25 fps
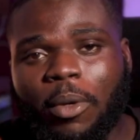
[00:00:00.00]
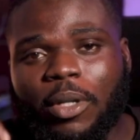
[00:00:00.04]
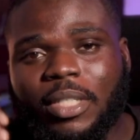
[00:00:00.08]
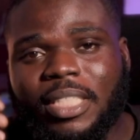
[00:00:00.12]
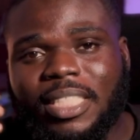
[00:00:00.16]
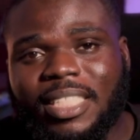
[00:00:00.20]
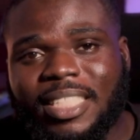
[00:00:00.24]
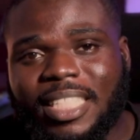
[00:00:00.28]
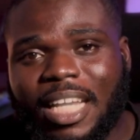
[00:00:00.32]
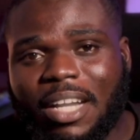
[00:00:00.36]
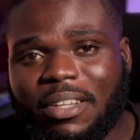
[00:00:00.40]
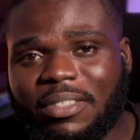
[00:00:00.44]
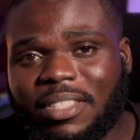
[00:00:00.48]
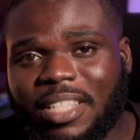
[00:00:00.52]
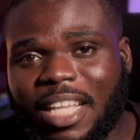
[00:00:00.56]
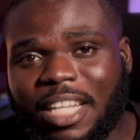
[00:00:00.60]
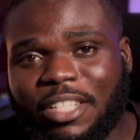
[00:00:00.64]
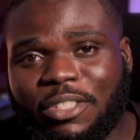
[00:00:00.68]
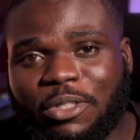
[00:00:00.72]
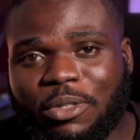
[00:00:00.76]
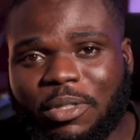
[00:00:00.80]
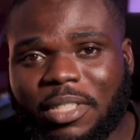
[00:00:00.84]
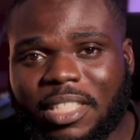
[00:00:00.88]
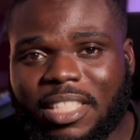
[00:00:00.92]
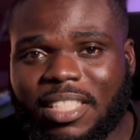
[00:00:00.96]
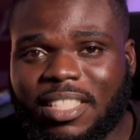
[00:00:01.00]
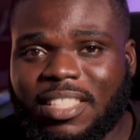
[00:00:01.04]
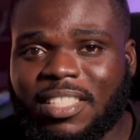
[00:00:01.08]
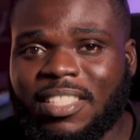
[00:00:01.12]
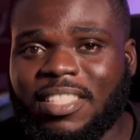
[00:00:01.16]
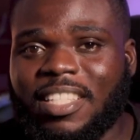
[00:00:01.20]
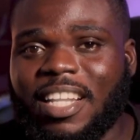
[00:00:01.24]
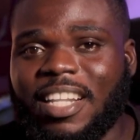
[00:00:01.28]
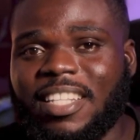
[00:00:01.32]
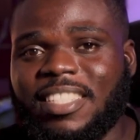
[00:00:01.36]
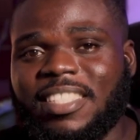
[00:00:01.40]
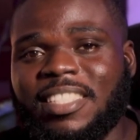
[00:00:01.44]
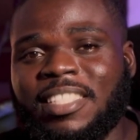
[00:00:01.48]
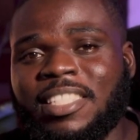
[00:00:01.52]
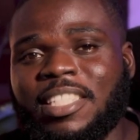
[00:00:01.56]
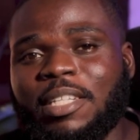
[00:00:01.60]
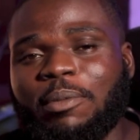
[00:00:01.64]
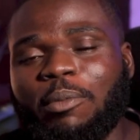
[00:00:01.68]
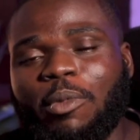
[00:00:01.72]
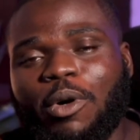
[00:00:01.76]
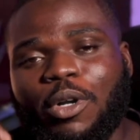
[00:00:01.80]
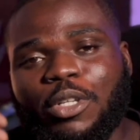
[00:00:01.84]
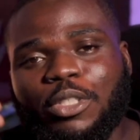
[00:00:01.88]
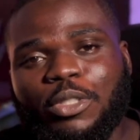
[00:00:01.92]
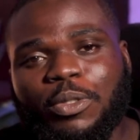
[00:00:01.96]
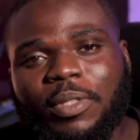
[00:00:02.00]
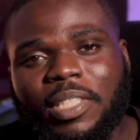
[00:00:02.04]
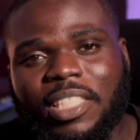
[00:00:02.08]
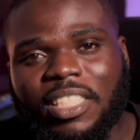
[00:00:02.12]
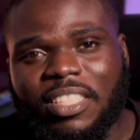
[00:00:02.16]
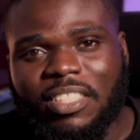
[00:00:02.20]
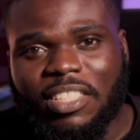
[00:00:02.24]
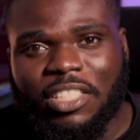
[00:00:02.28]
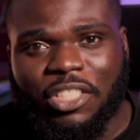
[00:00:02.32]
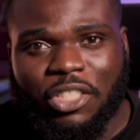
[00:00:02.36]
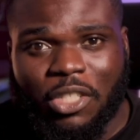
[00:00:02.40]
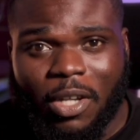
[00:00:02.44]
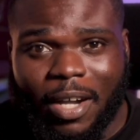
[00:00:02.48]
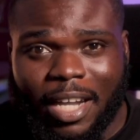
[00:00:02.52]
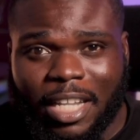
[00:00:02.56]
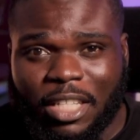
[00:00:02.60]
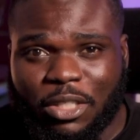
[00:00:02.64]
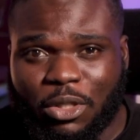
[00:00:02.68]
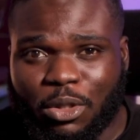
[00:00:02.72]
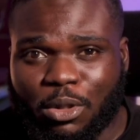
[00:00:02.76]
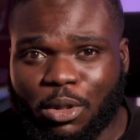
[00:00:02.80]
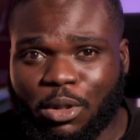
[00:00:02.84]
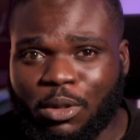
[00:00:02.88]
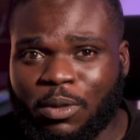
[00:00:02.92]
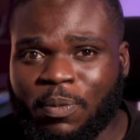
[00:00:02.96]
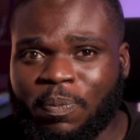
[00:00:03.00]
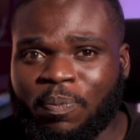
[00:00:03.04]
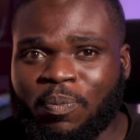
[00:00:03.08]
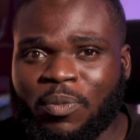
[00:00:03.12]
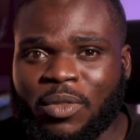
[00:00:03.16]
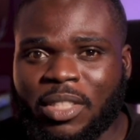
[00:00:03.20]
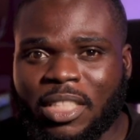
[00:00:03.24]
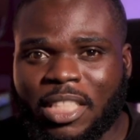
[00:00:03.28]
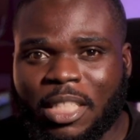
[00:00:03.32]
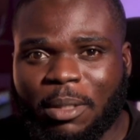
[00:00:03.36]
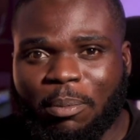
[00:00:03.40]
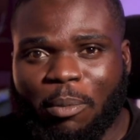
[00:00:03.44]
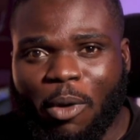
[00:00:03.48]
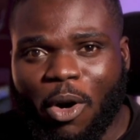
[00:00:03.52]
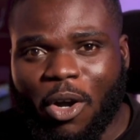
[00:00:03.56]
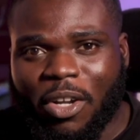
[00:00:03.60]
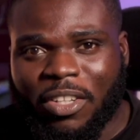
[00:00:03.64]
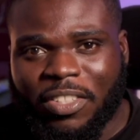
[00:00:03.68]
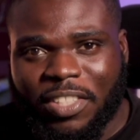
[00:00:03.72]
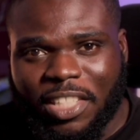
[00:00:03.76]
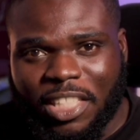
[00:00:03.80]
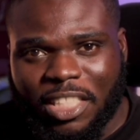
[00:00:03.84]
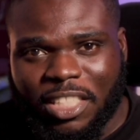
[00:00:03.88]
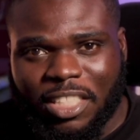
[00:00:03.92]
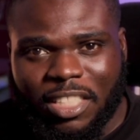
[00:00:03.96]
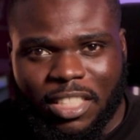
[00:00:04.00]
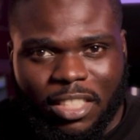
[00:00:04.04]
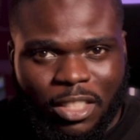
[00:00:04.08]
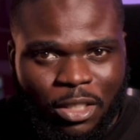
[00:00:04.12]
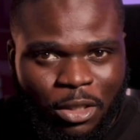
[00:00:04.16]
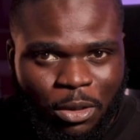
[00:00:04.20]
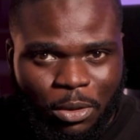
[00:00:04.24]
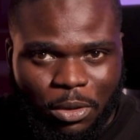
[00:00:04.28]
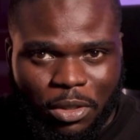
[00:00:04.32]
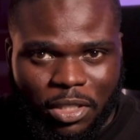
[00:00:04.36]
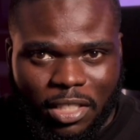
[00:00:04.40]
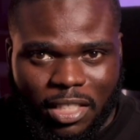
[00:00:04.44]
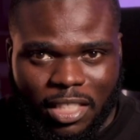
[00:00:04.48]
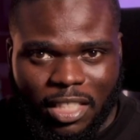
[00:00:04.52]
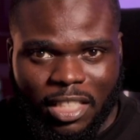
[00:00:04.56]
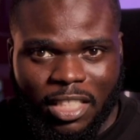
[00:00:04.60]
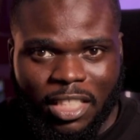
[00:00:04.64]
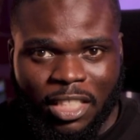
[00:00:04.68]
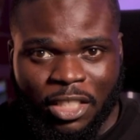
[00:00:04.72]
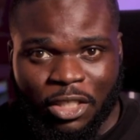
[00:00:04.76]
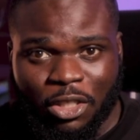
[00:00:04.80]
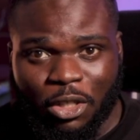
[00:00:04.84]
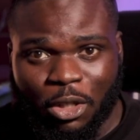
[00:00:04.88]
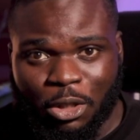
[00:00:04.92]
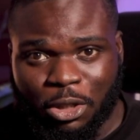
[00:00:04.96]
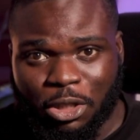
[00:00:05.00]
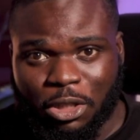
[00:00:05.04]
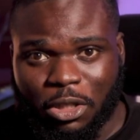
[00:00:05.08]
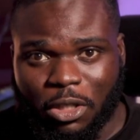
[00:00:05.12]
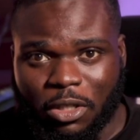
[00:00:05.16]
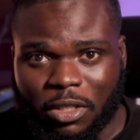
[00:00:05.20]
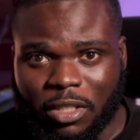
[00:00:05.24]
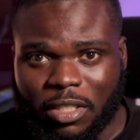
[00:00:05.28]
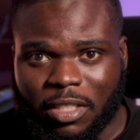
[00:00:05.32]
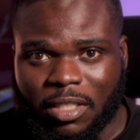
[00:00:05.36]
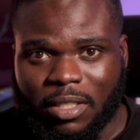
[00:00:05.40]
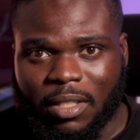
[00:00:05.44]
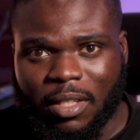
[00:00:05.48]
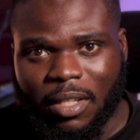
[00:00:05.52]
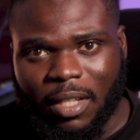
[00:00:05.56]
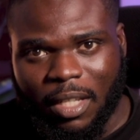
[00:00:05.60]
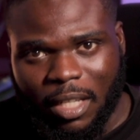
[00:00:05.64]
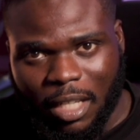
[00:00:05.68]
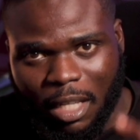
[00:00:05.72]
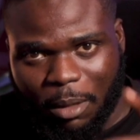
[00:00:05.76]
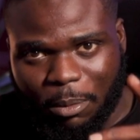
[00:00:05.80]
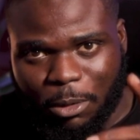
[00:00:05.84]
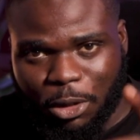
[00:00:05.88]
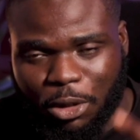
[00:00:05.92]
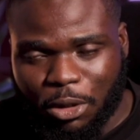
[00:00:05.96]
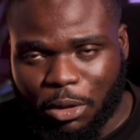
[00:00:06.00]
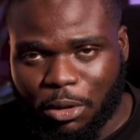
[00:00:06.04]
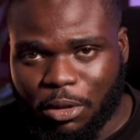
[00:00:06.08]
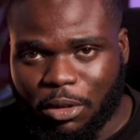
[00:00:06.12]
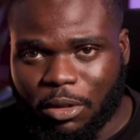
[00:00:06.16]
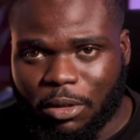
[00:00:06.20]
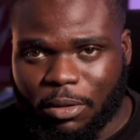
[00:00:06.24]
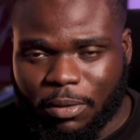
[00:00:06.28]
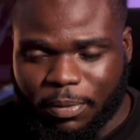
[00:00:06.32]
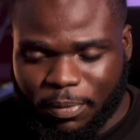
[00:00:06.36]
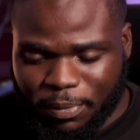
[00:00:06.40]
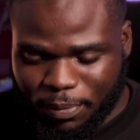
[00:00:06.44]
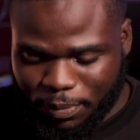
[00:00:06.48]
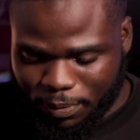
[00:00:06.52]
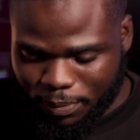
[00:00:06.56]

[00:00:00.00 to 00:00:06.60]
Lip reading: But the downside to this is that the more you increase your ISO, the more grains you see in your shots. Let me show you.